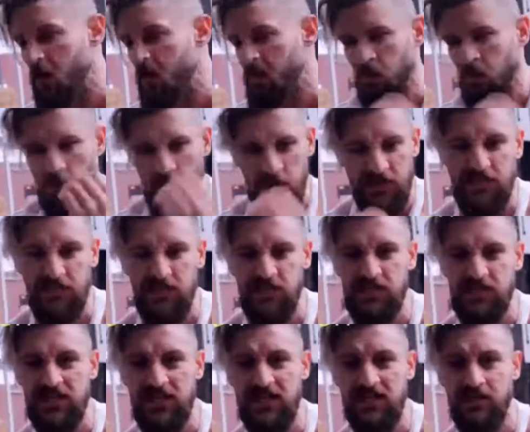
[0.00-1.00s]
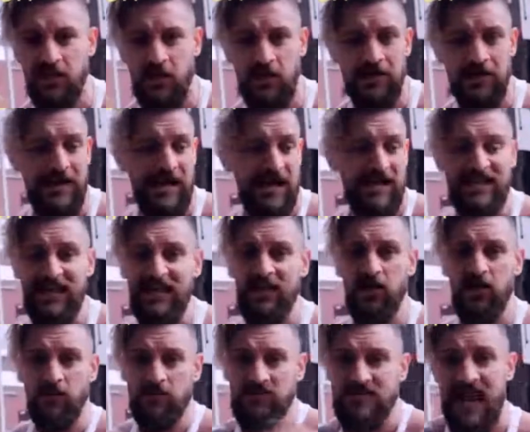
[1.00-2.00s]
gritted your teeth on, and ended
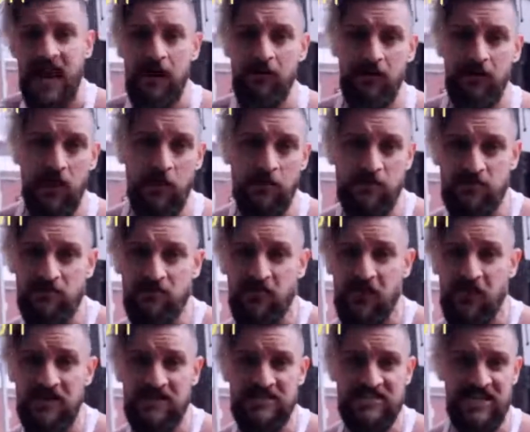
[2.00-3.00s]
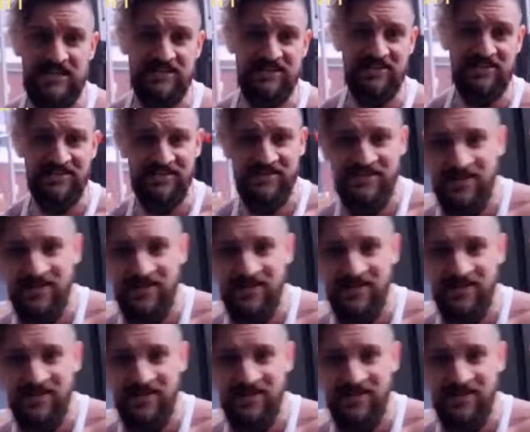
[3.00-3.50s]
up tearing up some fucking tendons.